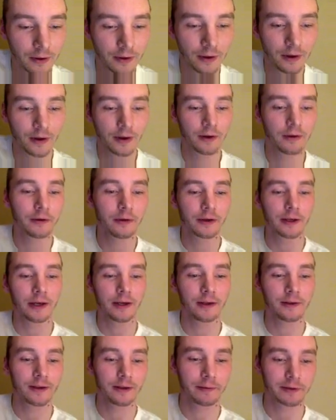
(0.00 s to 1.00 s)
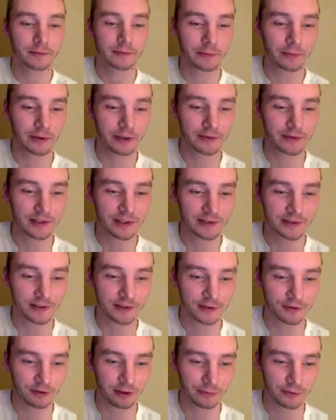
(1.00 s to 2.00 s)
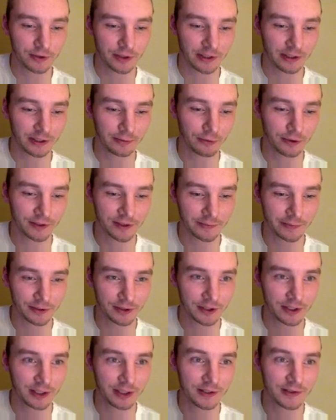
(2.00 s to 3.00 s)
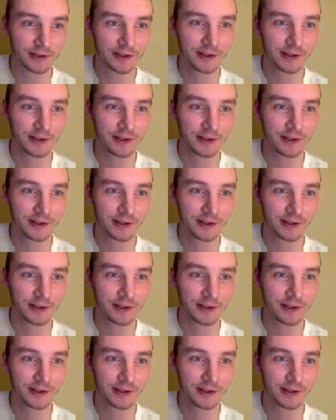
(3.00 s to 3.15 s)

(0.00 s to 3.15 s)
Oh, okay, that must be when I was testing a stream or something. I pressed a bunch of keys.